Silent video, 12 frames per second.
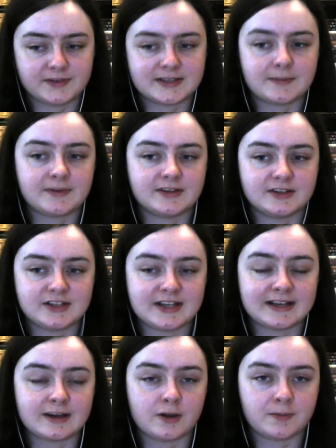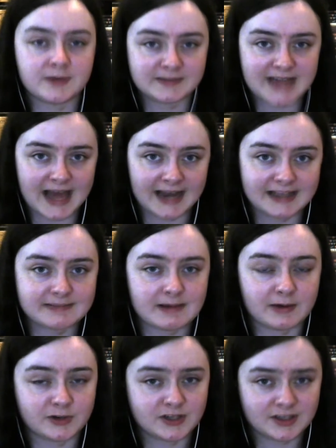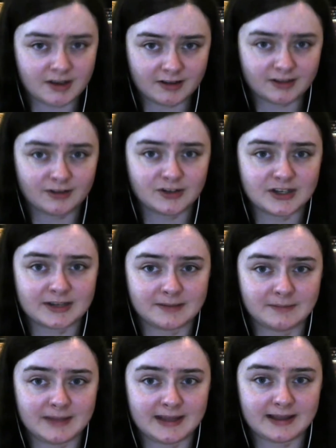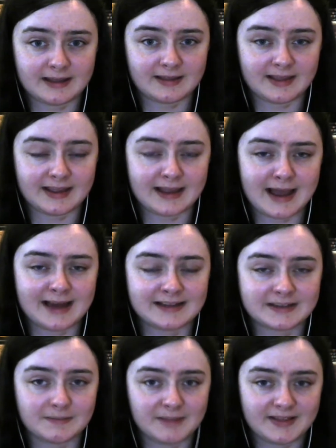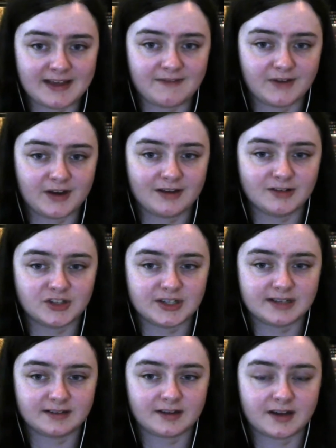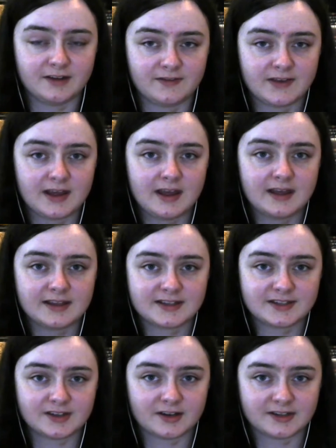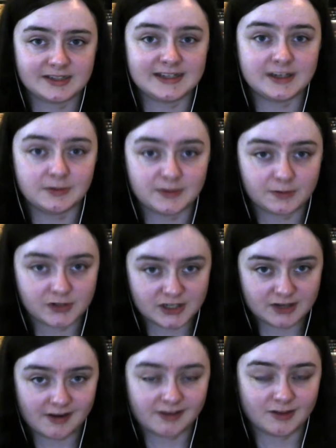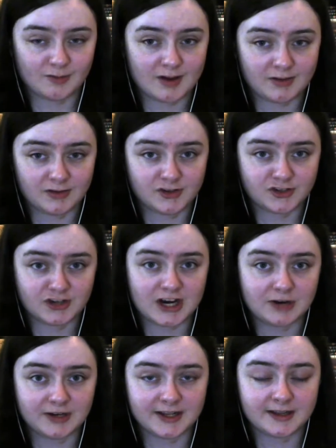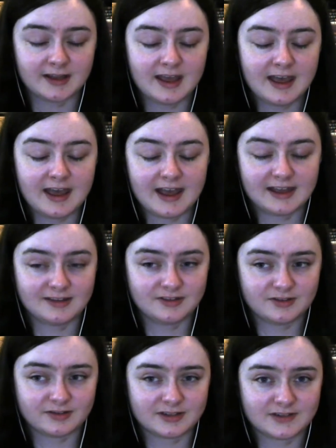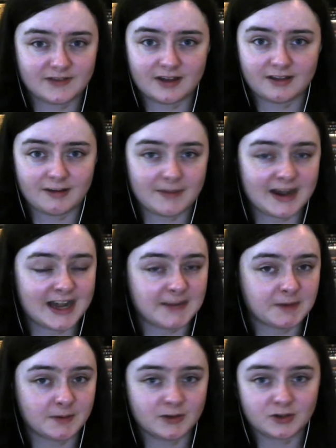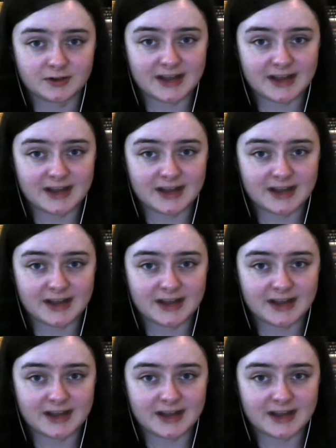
someone she can open up to Alex about what she's going through, she can be like Alex can be there for her and she can kind of start to deal with what she's going through rather than just drown it. And J'onn's father, I mean, any moment